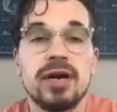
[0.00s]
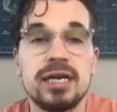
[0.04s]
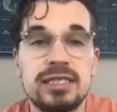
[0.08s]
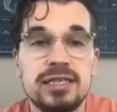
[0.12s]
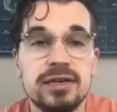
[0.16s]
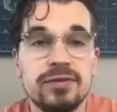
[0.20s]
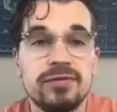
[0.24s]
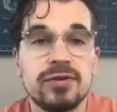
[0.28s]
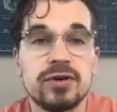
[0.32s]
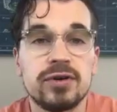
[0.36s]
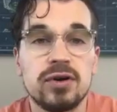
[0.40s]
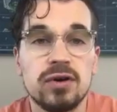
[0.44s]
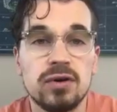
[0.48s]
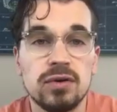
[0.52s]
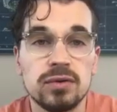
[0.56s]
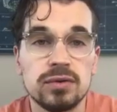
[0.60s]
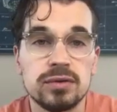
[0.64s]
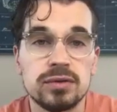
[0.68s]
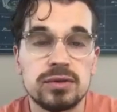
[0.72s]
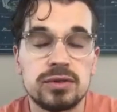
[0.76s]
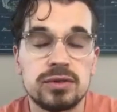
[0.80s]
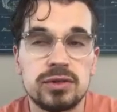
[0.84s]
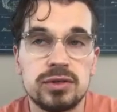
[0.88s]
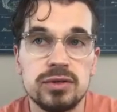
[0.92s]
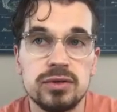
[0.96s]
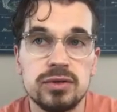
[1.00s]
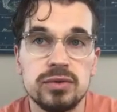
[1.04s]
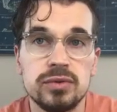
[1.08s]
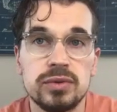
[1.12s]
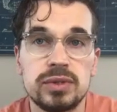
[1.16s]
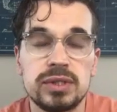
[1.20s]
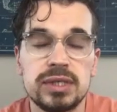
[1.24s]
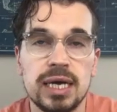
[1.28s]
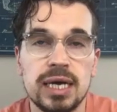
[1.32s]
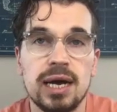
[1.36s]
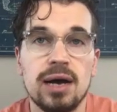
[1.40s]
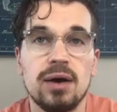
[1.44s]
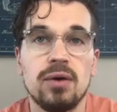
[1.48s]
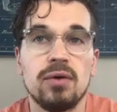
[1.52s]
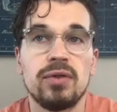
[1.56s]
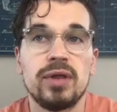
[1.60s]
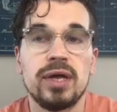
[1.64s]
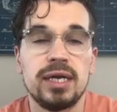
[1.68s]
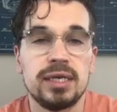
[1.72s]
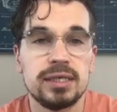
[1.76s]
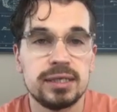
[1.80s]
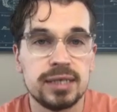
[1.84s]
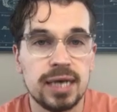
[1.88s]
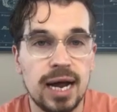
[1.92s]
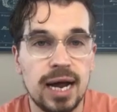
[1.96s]
difficult to tell the
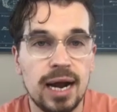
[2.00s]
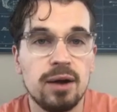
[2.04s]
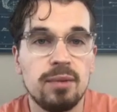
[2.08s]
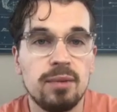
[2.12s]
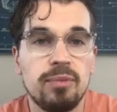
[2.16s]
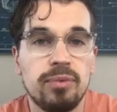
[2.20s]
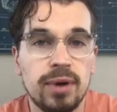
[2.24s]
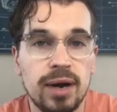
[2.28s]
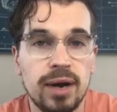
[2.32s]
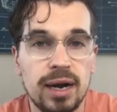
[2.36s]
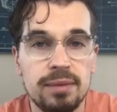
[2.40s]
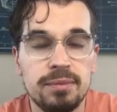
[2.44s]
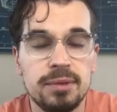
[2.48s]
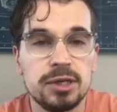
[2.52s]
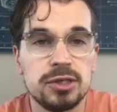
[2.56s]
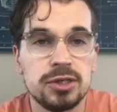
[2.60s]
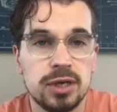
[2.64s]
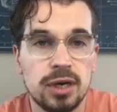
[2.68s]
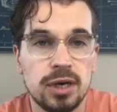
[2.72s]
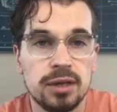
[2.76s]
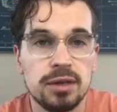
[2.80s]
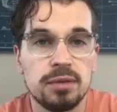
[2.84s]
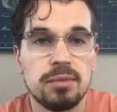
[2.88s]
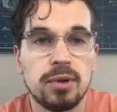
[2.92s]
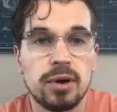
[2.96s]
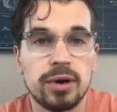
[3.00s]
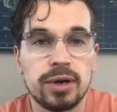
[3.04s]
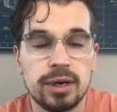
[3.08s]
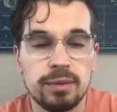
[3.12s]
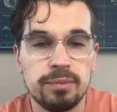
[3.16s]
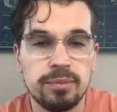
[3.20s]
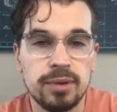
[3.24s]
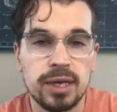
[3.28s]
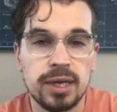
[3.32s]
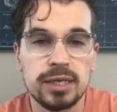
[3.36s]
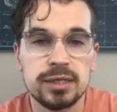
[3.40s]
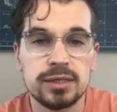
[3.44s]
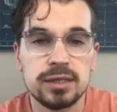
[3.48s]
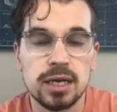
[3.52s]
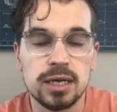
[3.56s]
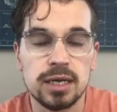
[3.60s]
entire brand mission on the marketplace.